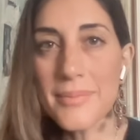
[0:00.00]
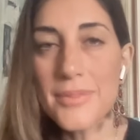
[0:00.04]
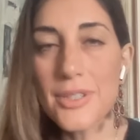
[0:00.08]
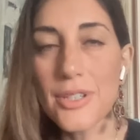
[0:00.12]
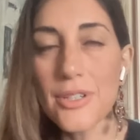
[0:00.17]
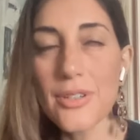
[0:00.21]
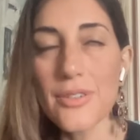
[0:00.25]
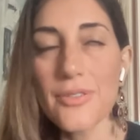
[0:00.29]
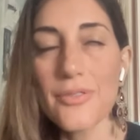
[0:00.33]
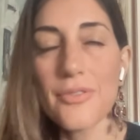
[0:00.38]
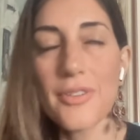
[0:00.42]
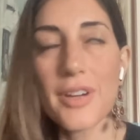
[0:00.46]
You
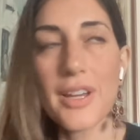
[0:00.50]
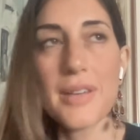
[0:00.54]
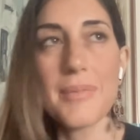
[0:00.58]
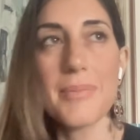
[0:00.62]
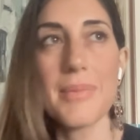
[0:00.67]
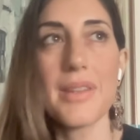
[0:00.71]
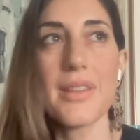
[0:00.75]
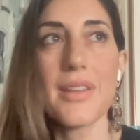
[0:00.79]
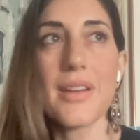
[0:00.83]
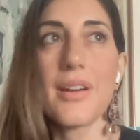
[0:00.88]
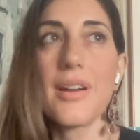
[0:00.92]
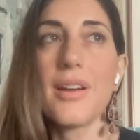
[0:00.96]
can find me
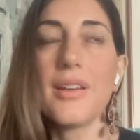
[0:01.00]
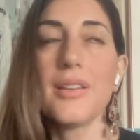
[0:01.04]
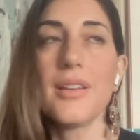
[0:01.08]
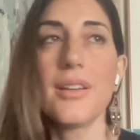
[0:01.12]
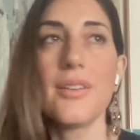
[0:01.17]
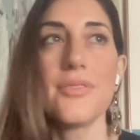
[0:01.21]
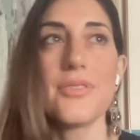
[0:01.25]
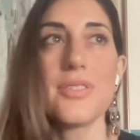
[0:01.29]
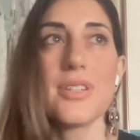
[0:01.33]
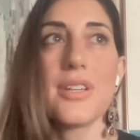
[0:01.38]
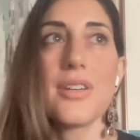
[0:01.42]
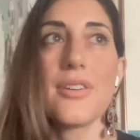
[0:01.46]
there. I'd
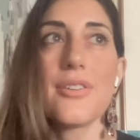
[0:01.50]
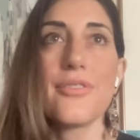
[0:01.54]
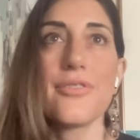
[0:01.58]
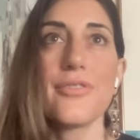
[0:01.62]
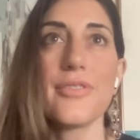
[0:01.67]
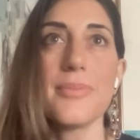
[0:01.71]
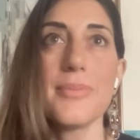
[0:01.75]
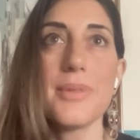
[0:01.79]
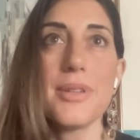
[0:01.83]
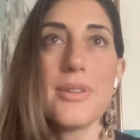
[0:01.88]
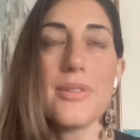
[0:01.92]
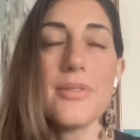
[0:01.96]
love to hear
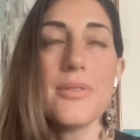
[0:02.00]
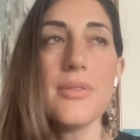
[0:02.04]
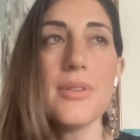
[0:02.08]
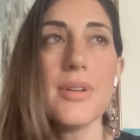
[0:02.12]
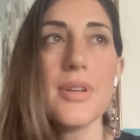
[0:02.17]
from you.